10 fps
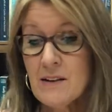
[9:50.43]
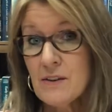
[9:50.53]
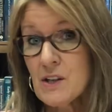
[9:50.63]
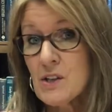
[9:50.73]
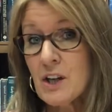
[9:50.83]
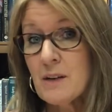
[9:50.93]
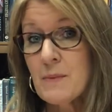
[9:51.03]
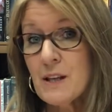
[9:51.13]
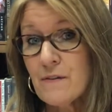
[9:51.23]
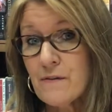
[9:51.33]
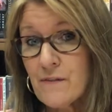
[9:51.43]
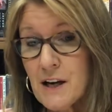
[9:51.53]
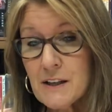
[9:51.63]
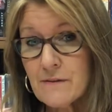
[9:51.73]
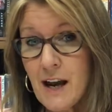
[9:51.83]
this is going to be the
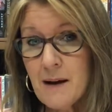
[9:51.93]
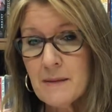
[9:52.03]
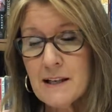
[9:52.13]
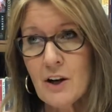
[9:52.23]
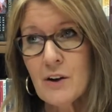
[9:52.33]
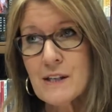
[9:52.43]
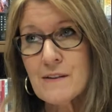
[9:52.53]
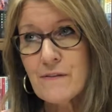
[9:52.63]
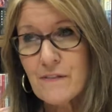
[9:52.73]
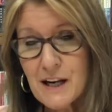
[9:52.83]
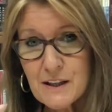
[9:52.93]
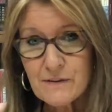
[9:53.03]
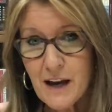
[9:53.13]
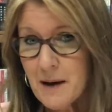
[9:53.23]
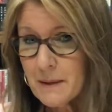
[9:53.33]
faith family, God's faith
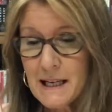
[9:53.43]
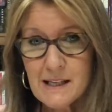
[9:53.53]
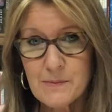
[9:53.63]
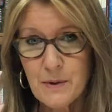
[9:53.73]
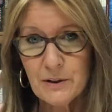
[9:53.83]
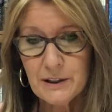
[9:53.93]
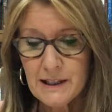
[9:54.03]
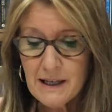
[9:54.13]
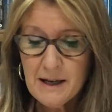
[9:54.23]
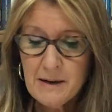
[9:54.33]
family he's building,